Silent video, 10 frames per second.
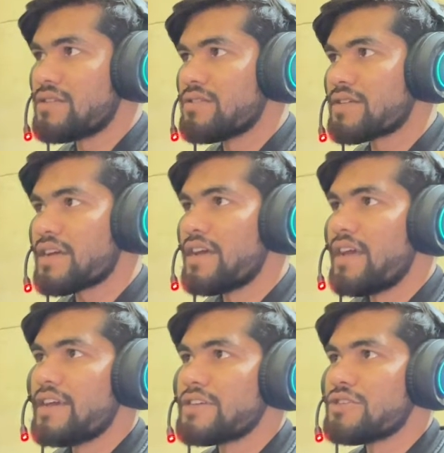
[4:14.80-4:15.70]
Okay,
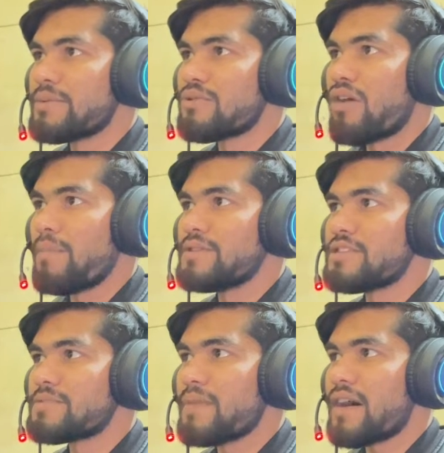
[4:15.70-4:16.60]
you have to copy
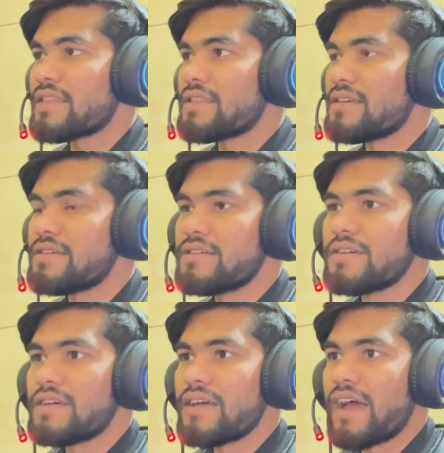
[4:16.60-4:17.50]
this path,
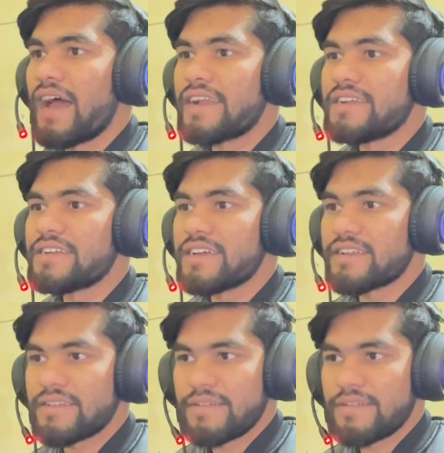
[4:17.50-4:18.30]
add it here